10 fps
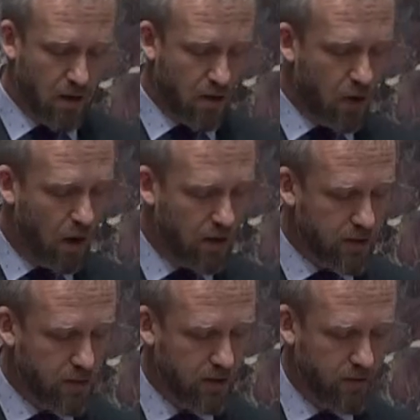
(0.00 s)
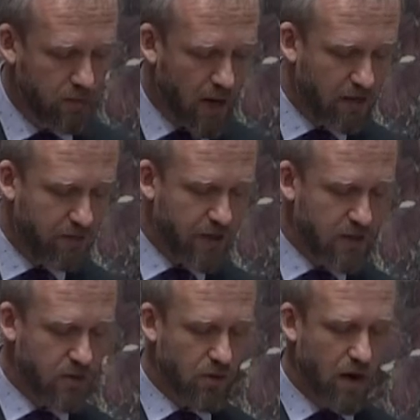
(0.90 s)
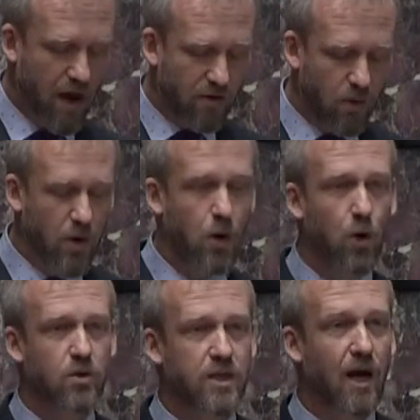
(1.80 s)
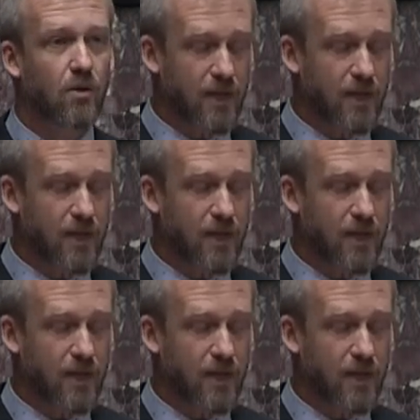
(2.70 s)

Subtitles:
knowledge of the benefits so that everyone knows how